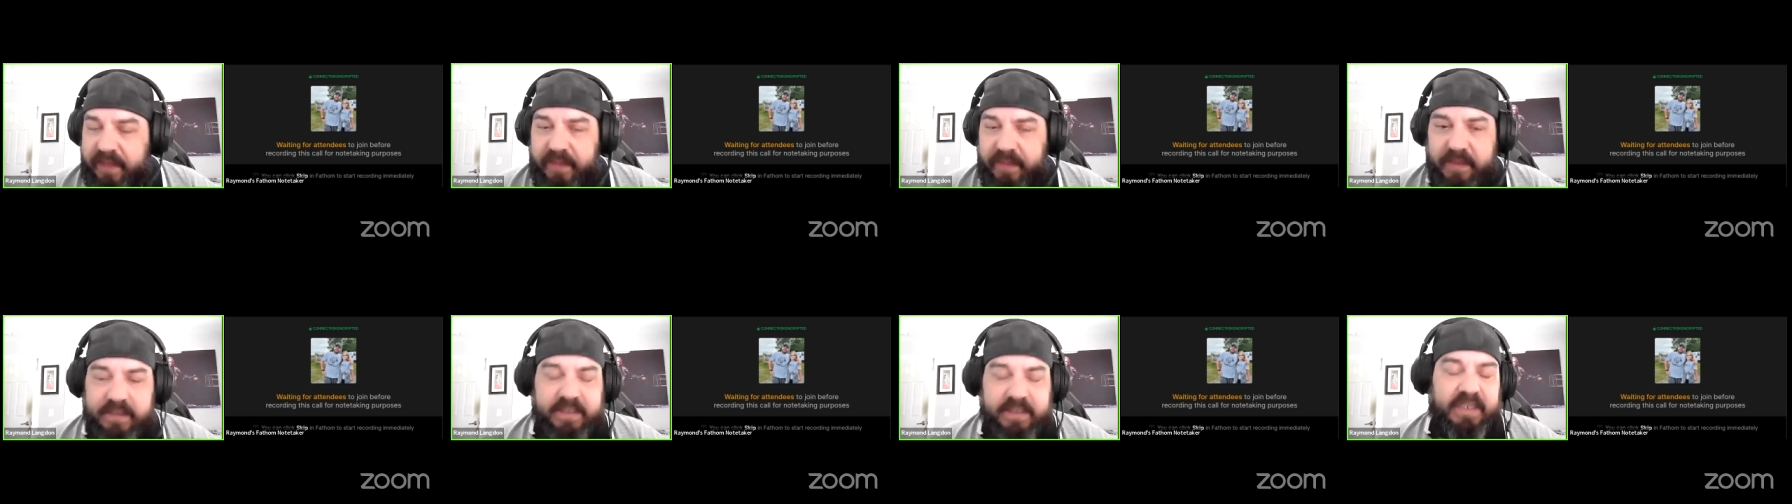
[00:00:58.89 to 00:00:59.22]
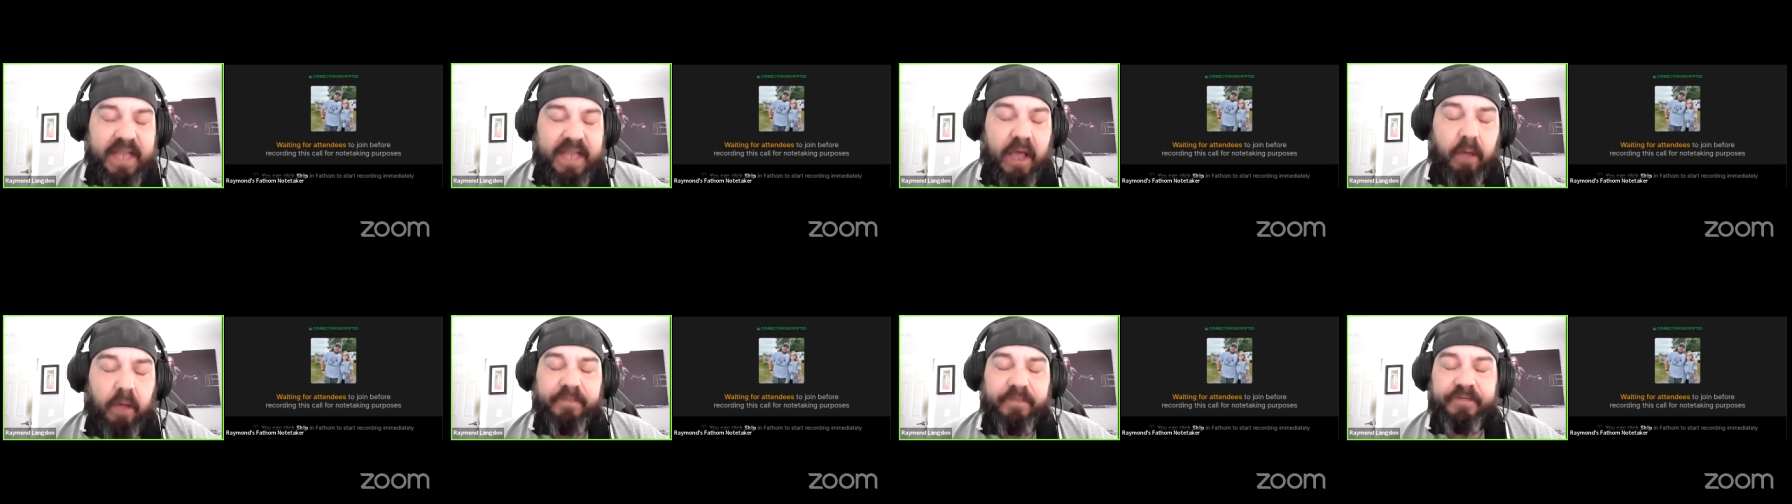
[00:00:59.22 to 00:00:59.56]
of this is
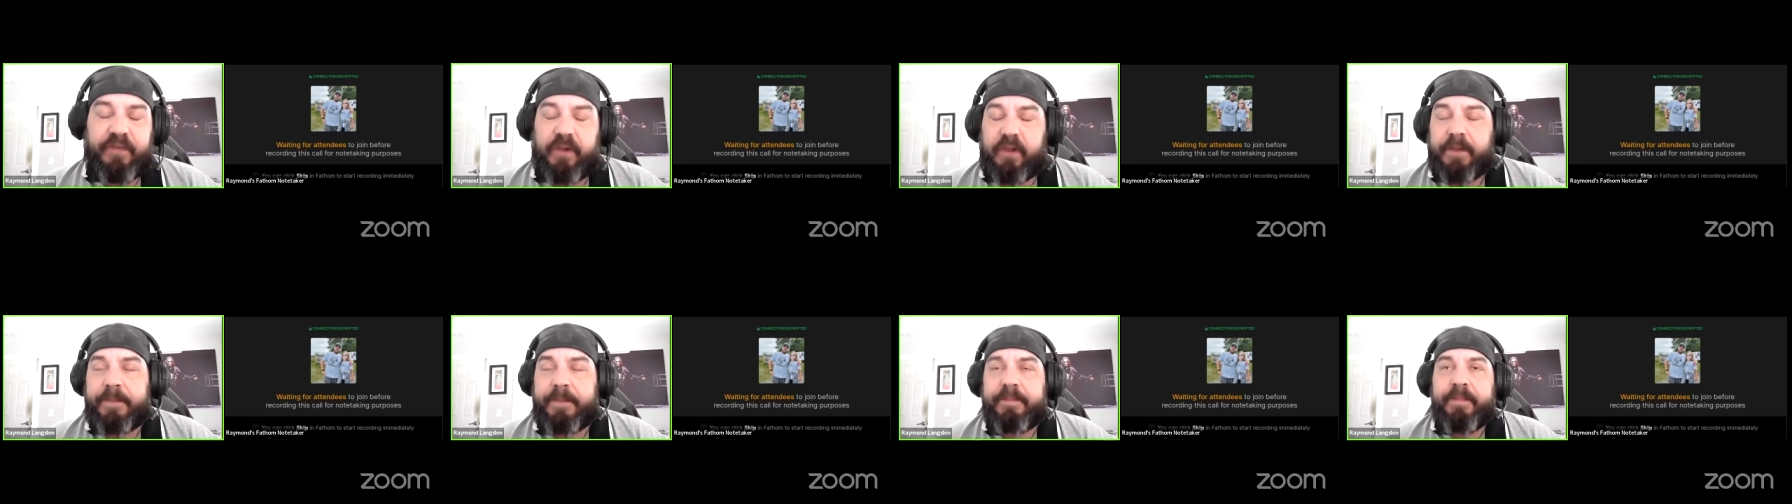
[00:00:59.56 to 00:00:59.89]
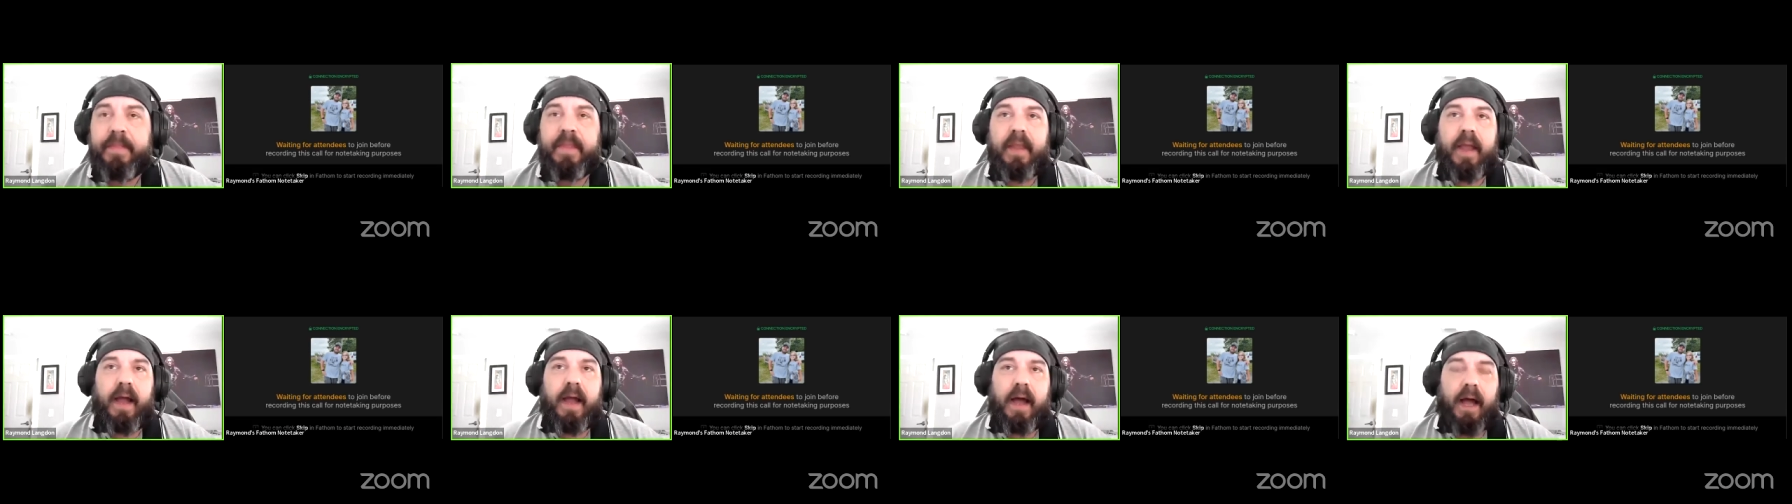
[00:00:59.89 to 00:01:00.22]
helpful
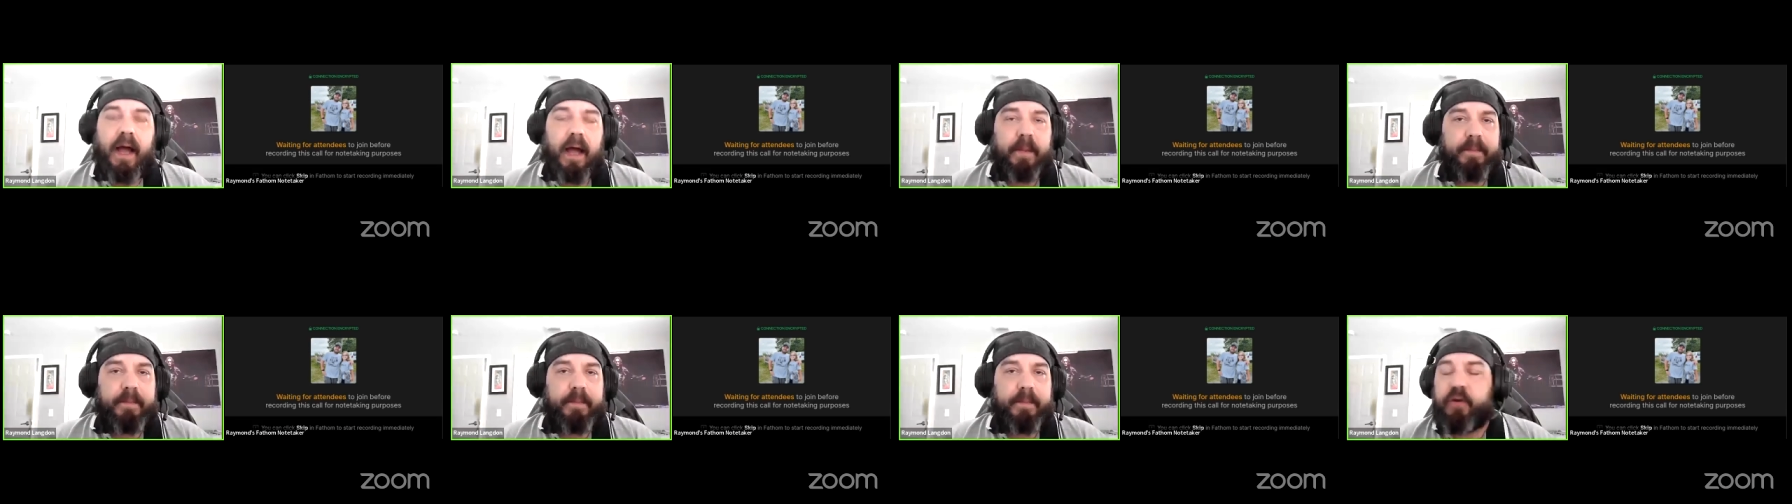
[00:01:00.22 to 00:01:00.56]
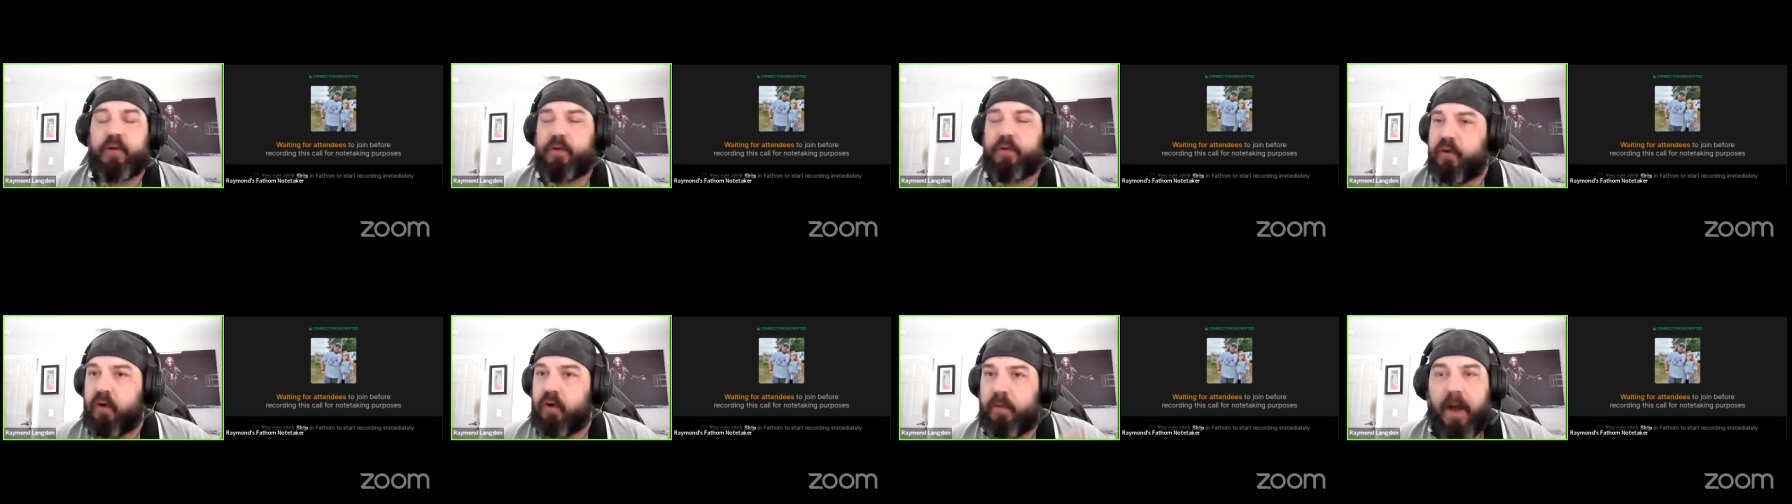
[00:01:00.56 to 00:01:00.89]
um,
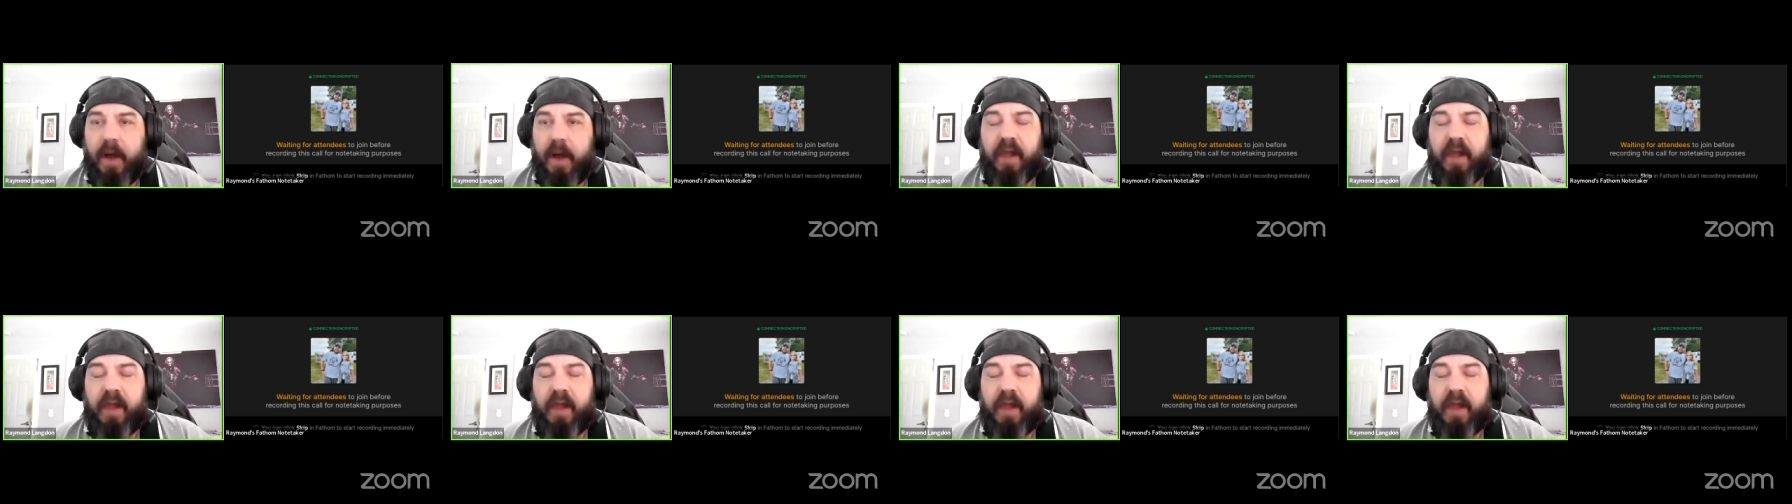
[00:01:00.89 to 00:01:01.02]
YouTube.